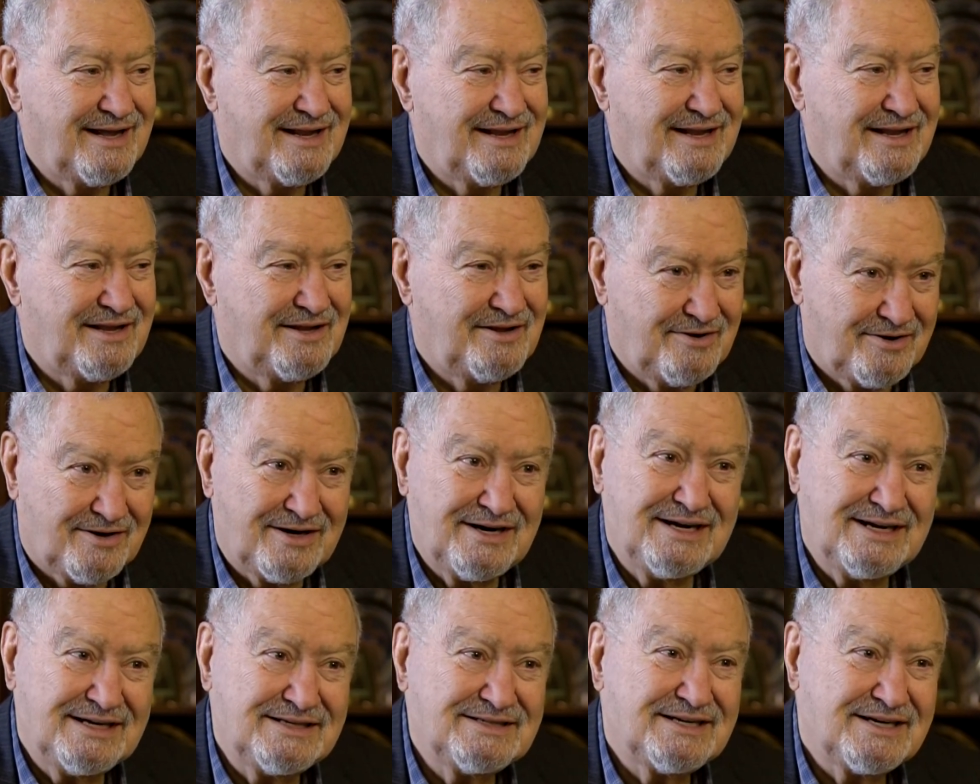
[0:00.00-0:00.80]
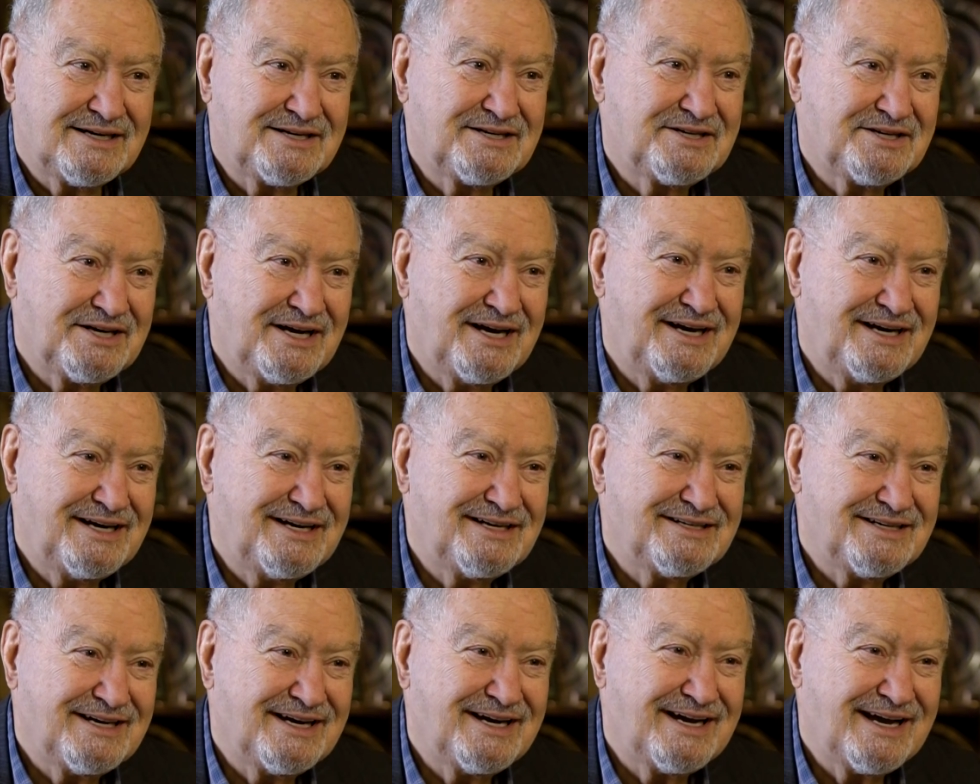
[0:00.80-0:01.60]
there is a
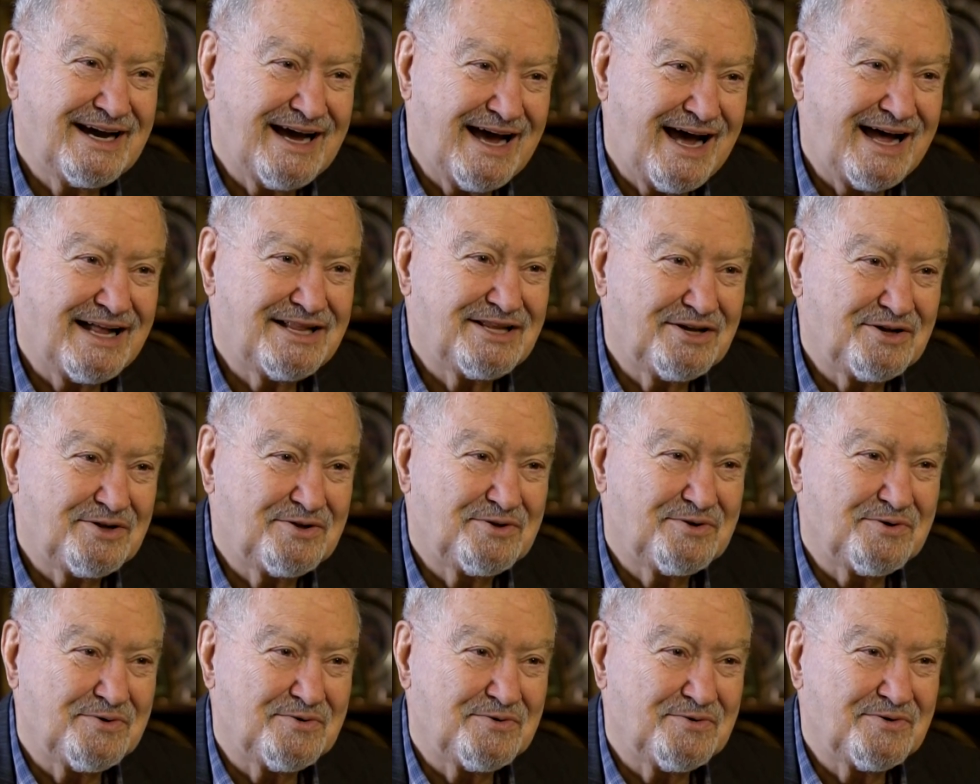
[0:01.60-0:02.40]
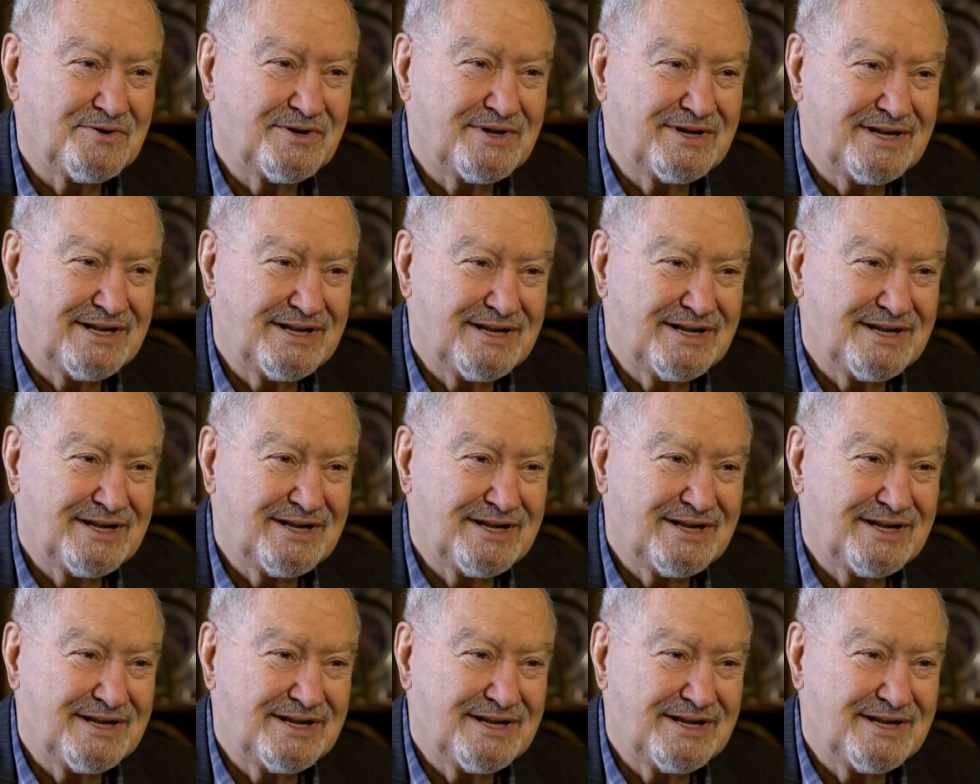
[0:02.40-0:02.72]
changing attitude